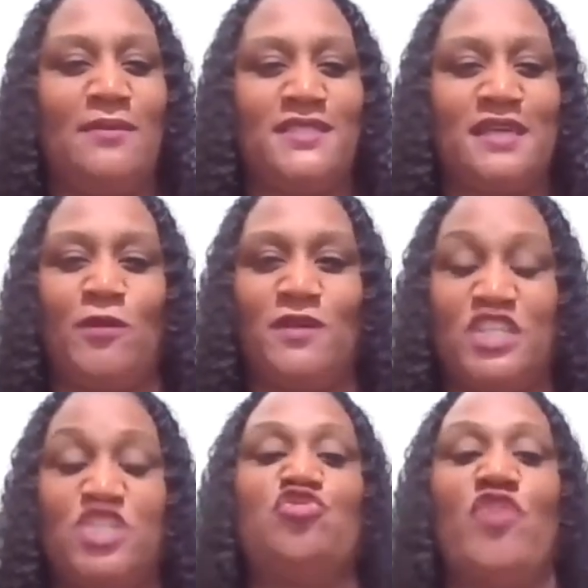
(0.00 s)
because I
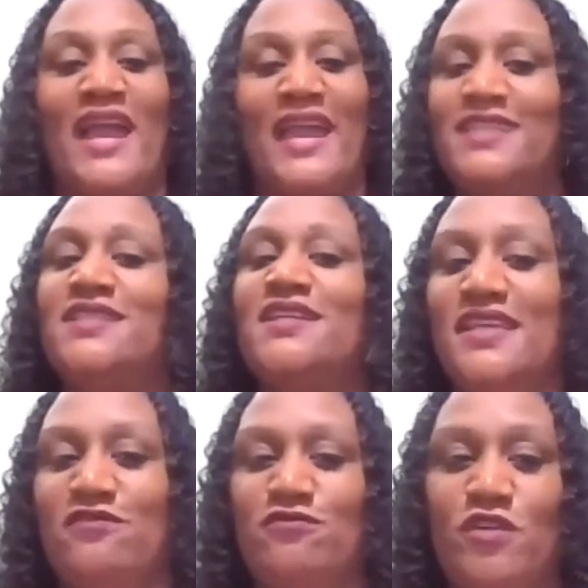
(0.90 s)
wasn't trying to
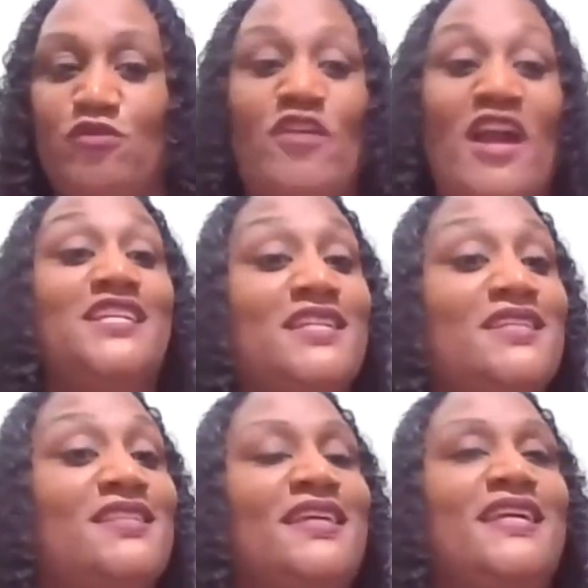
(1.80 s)
live
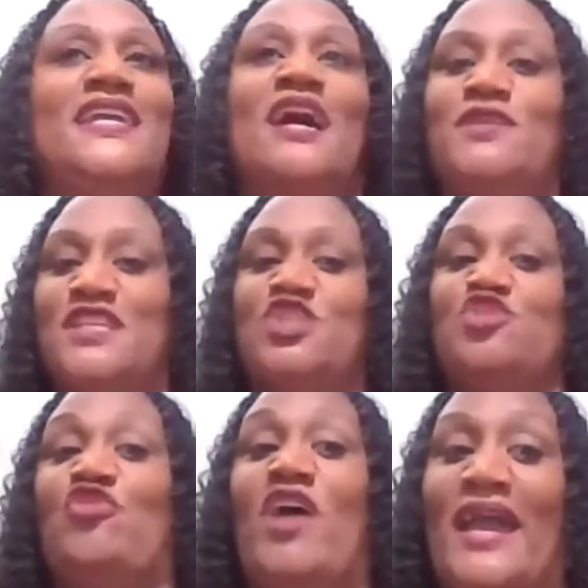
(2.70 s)
righteously and I wasn't
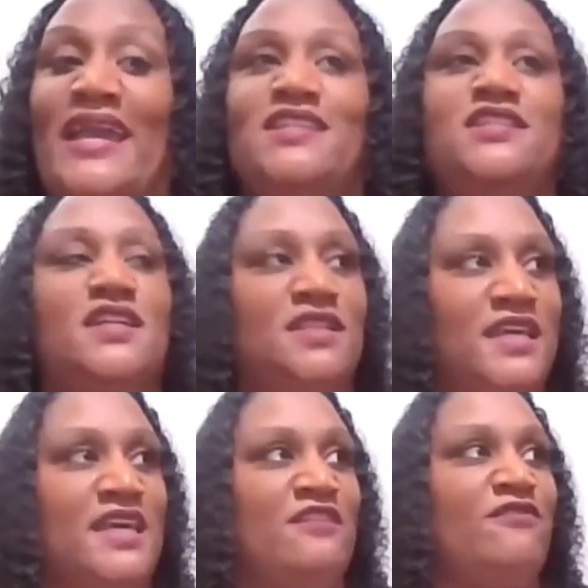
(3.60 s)
trying to
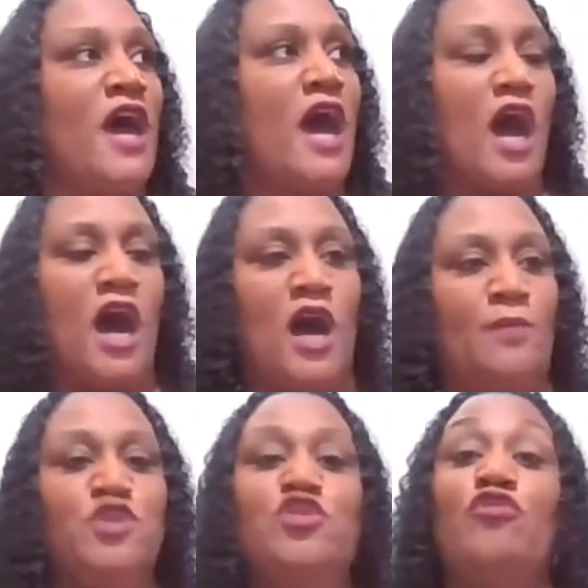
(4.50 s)
live,
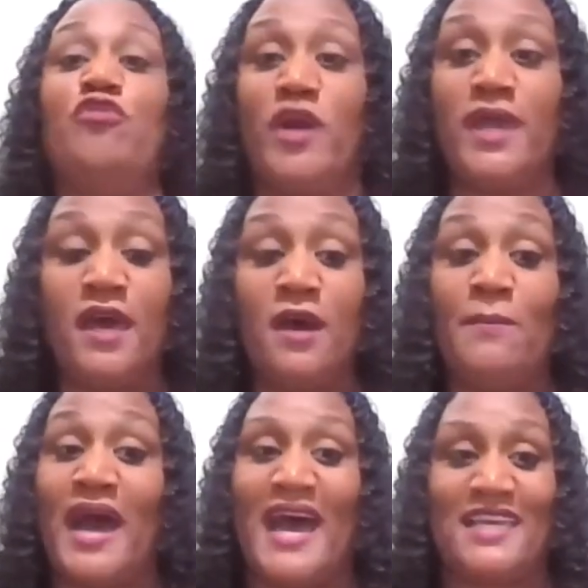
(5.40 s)
for him,
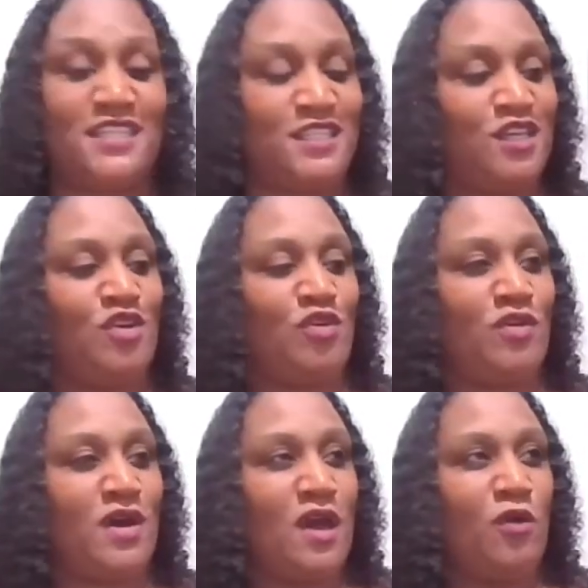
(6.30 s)
but I still